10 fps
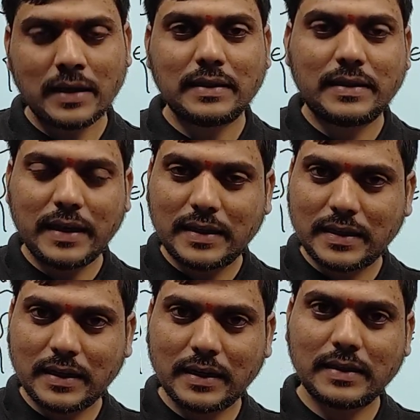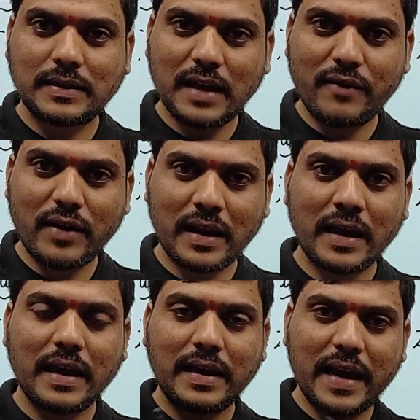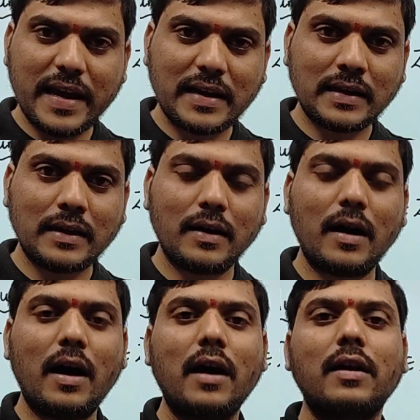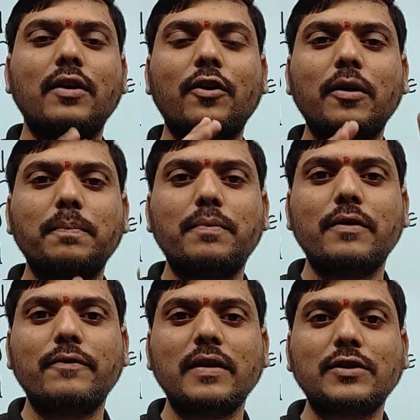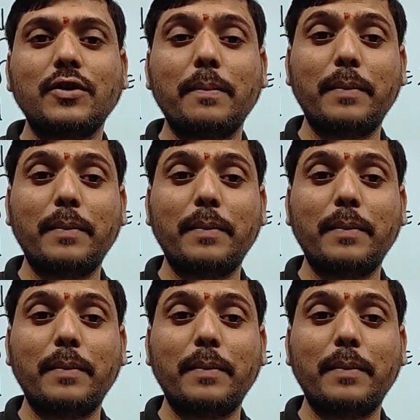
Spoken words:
6, 7, 8 are not perfect square,